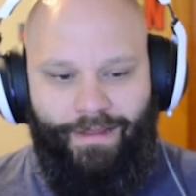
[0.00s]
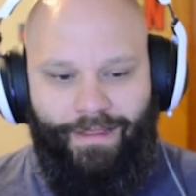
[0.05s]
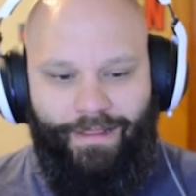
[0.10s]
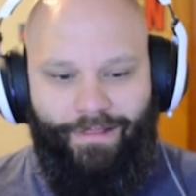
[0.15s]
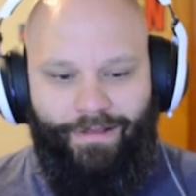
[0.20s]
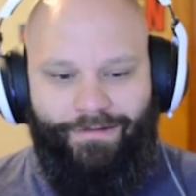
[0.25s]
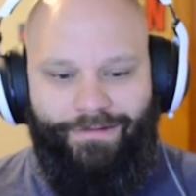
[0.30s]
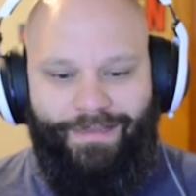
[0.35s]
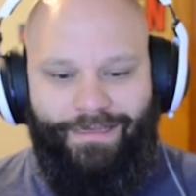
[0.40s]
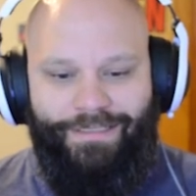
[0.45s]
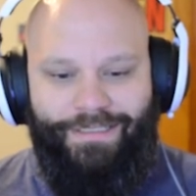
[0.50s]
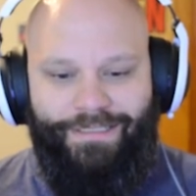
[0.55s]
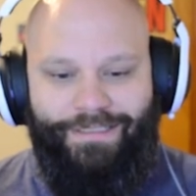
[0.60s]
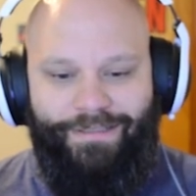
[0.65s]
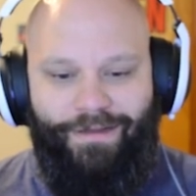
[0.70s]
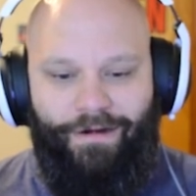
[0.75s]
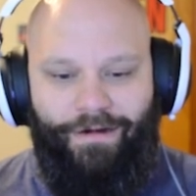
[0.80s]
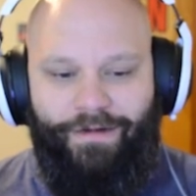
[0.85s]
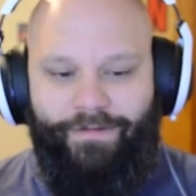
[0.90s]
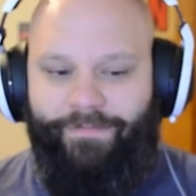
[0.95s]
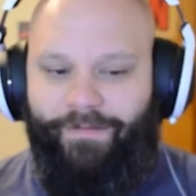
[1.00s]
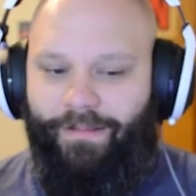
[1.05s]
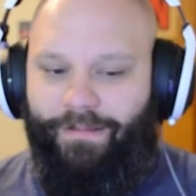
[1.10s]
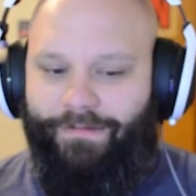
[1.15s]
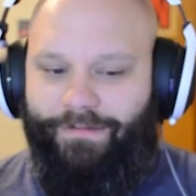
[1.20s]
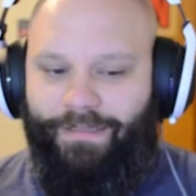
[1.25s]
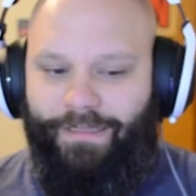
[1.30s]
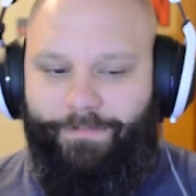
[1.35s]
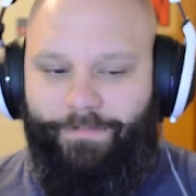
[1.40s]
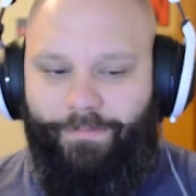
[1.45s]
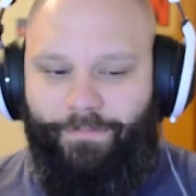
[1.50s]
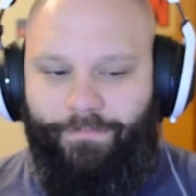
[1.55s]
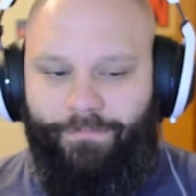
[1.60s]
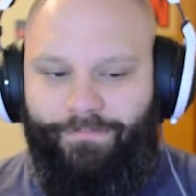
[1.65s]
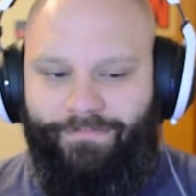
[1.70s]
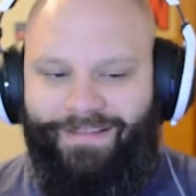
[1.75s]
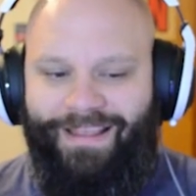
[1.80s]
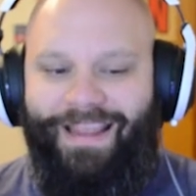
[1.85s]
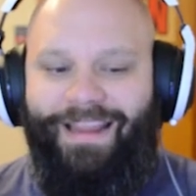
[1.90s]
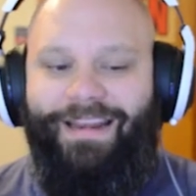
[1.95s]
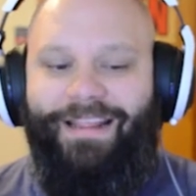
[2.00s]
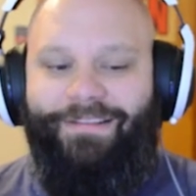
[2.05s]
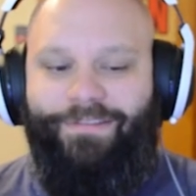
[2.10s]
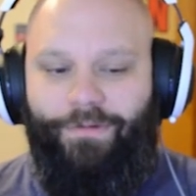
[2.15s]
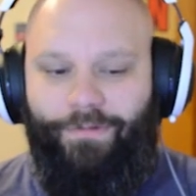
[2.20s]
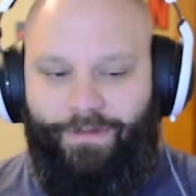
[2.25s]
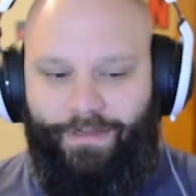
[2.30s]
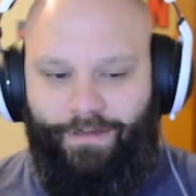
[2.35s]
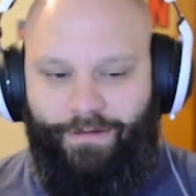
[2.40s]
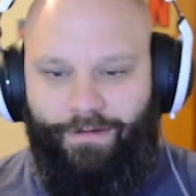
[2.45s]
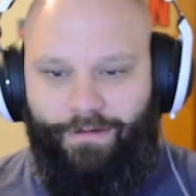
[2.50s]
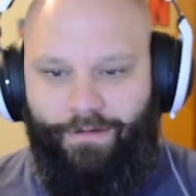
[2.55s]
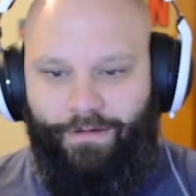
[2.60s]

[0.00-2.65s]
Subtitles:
It looks like she's starting to fall asleep. Hey, Natsuki.